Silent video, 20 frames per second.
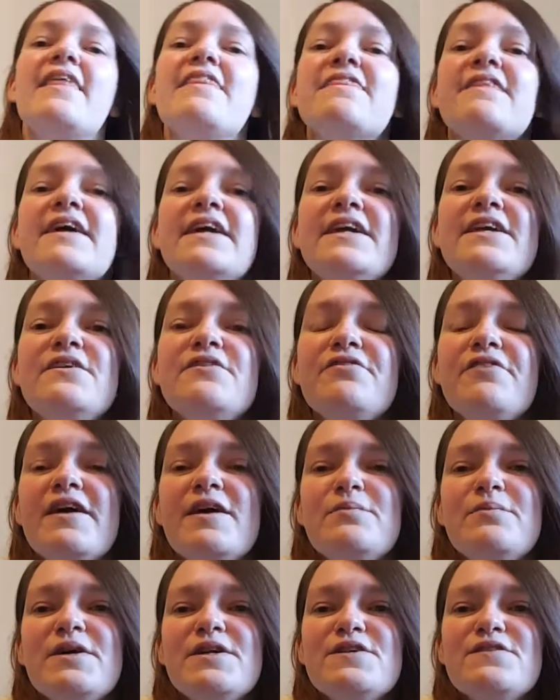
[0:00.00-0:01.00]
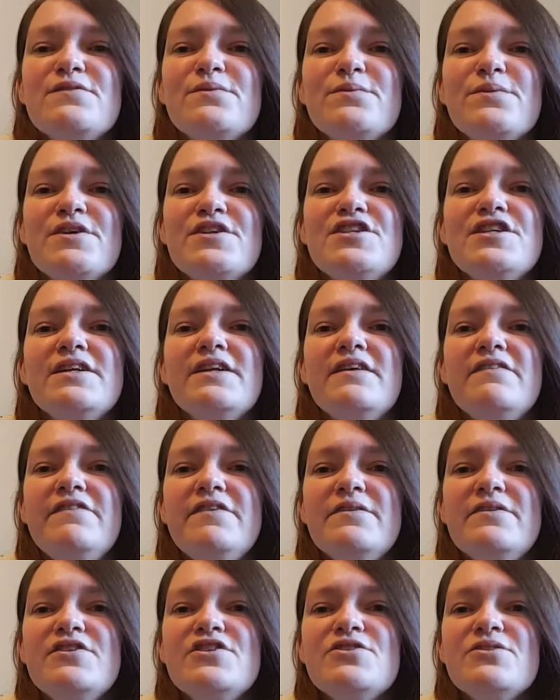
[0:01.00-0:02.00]
Thank you very much for watching.
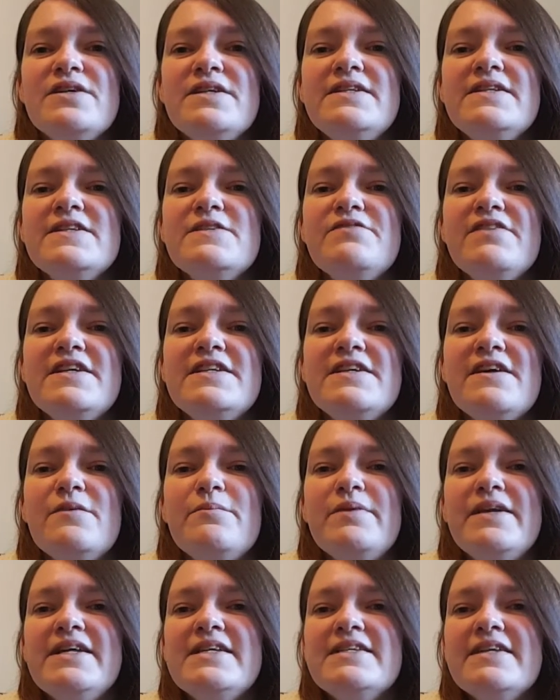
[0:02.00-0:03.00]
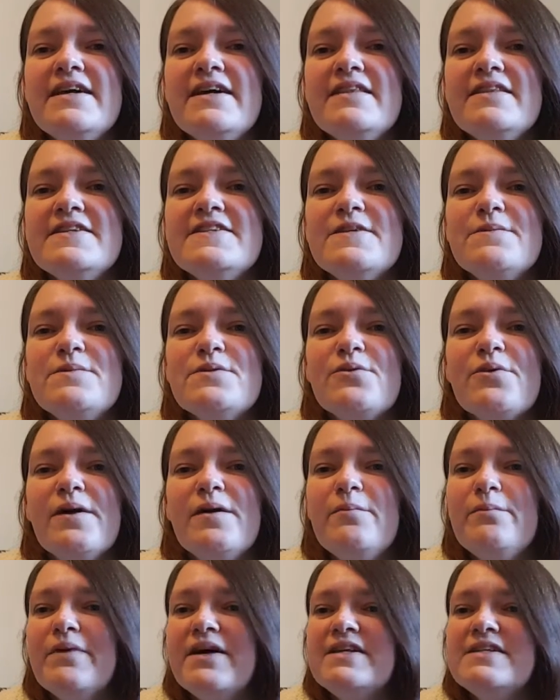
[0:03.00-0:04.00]
If you enjoyed this video, please hit the
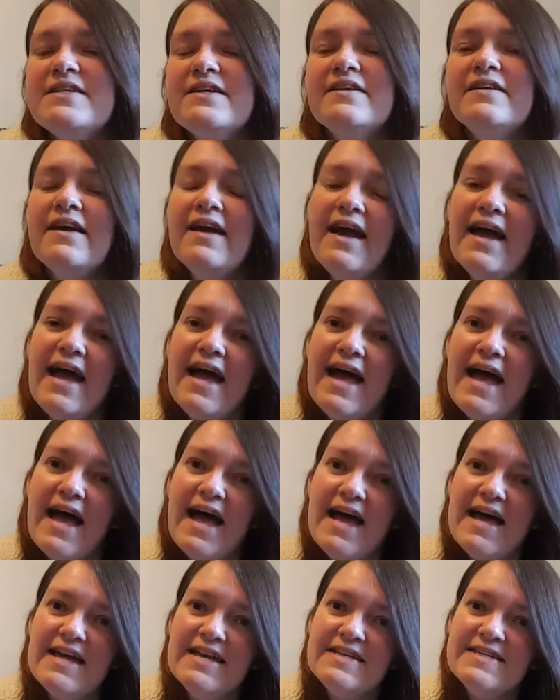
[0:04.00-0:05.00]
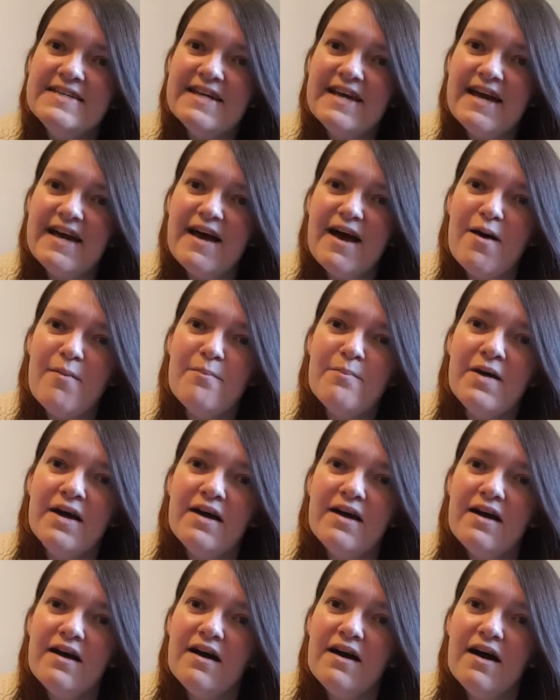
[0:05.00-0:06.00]
subscribe button, and
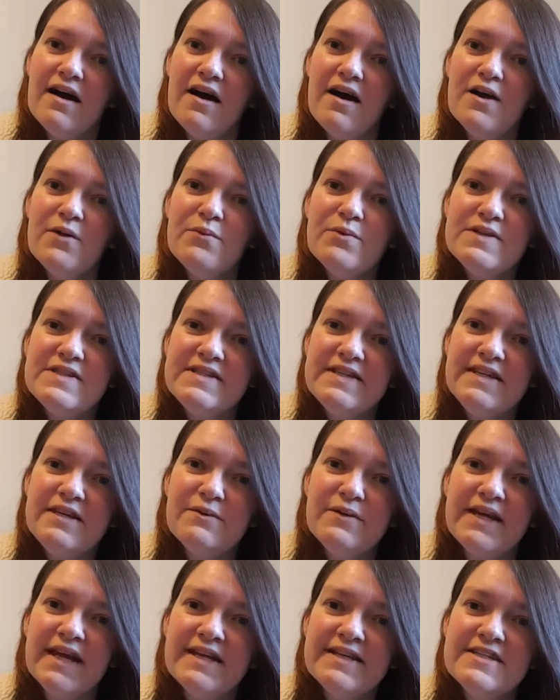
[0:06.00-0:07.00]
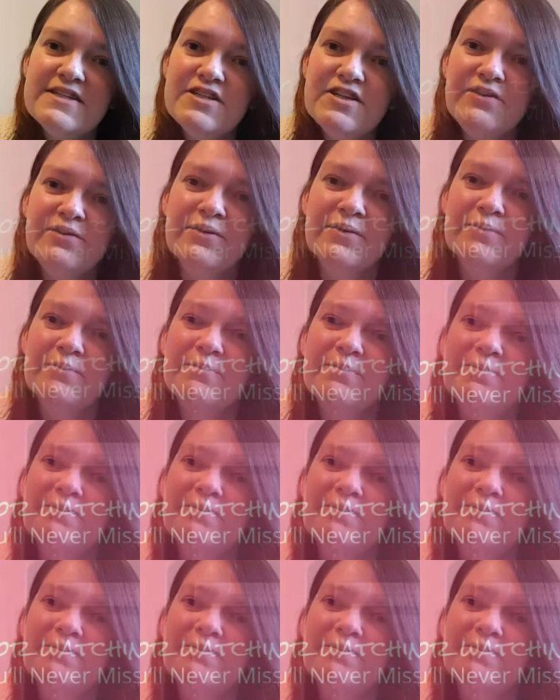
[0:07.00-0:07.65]
I will see you again soon.